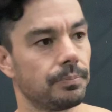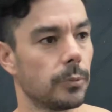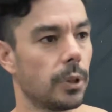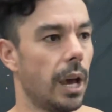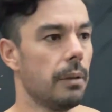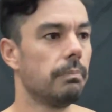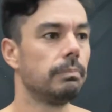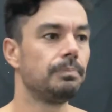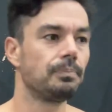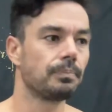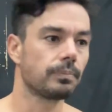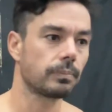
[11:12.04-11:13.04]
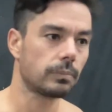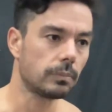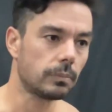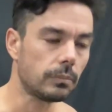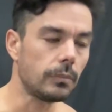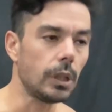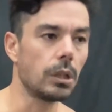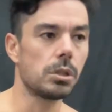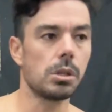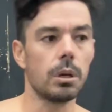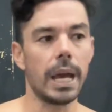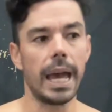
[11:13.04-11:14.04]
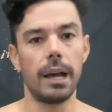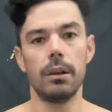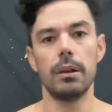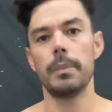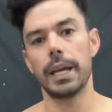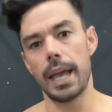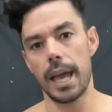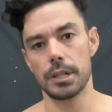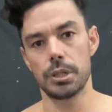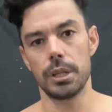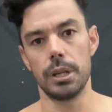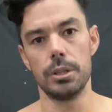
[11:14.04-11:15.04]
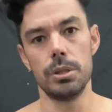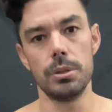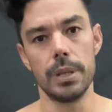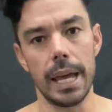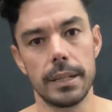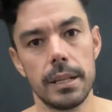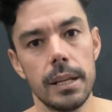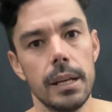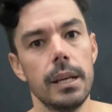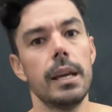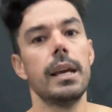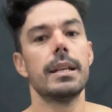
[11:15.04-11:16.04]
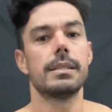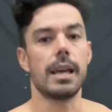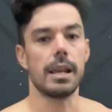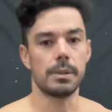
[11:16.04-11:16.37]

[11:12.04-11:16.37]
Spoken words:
okay? So how am I actually gonna do that? It's not as